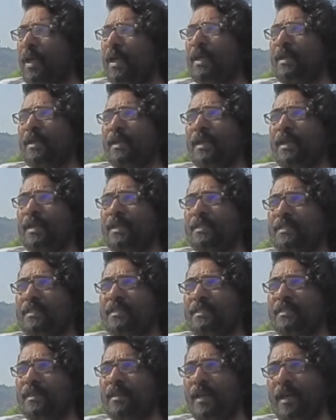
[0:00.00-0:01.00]

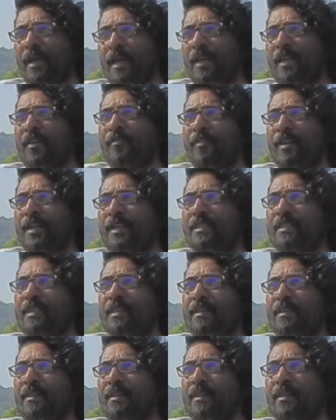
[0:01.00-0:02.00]
engage, elevate,
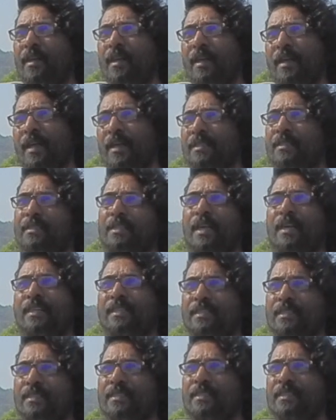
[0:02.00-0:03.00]

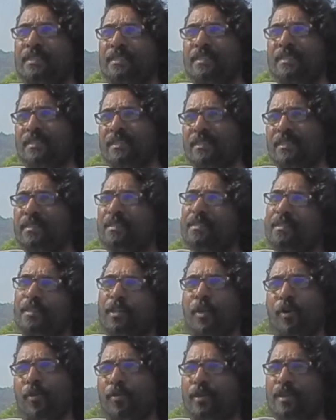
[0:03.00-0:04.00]
excite
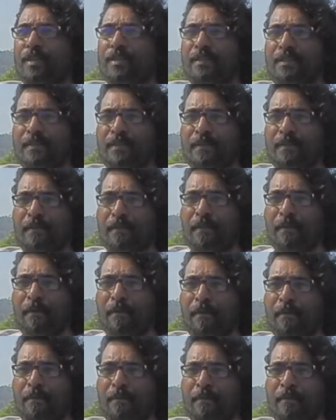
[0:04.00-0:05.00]
the audience
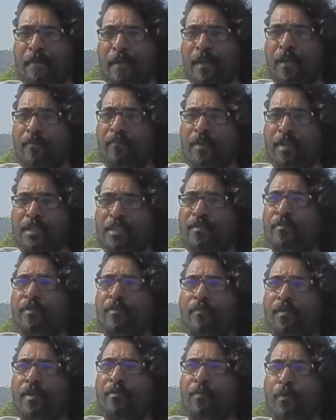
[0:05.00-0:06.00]
in
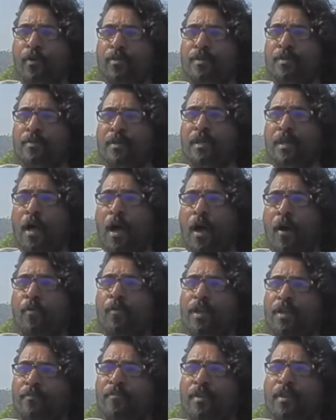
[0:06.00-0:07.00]
whichever way possible.
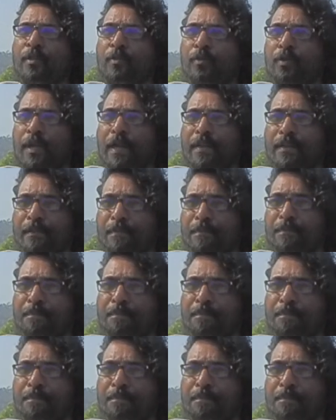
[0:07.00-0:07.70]
How can we do that?